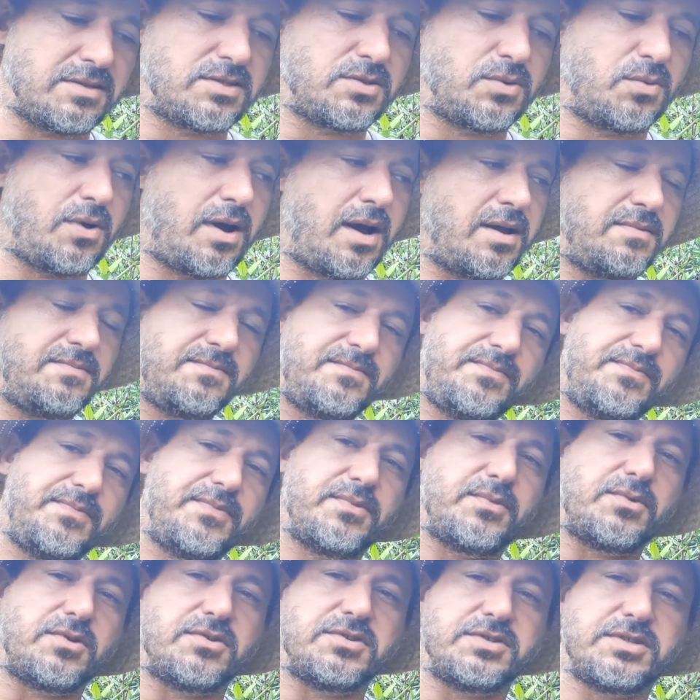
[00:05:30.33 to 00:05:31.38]
the wine.
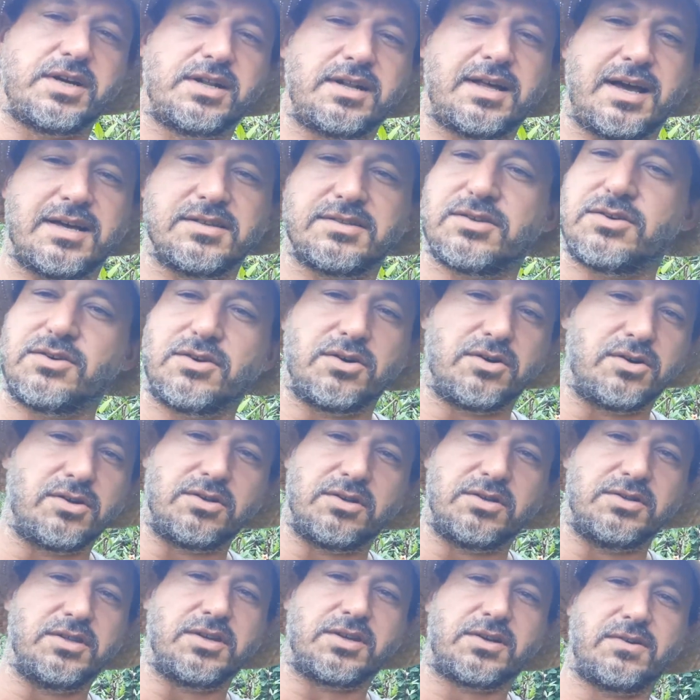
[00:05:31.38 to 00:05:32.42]
Rosella has it
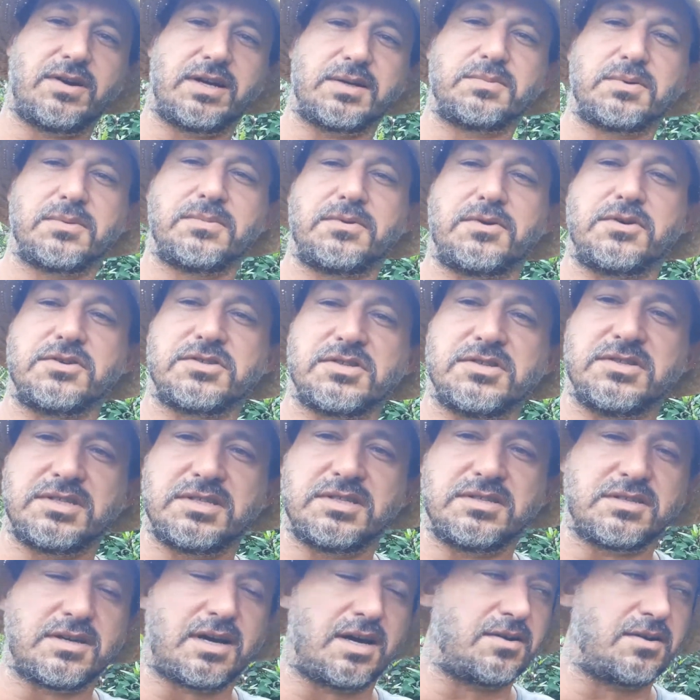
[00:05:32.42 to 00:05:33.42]
all in the correct proportions inside